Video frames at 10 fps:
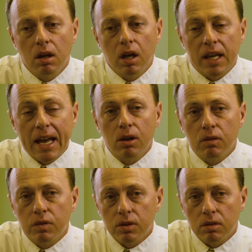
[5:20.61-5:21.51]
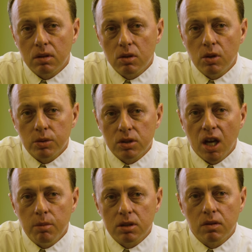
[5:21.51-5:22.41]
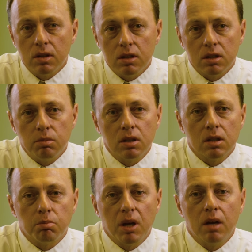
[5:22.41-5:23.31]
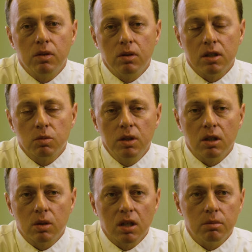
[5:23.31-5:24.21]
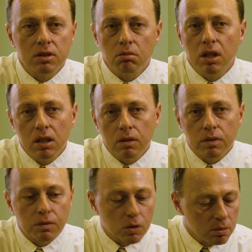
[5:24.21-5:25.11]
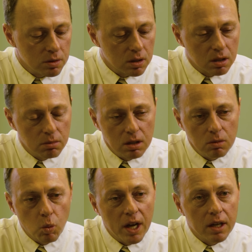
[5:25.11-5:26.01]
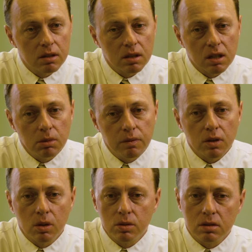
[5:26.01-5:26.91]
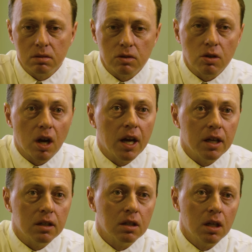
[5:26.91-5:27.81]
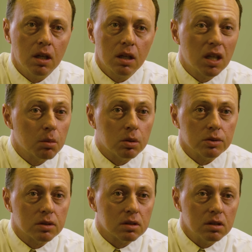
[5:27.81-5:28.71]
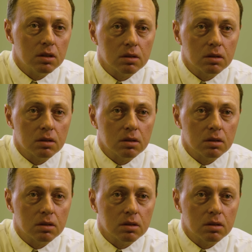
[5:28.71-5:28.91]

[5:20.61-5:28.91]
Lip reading: accounted for those types of things, because pet food, as we know, comes in many different forms. It can be wet, it can be frozen, dry, kibbles,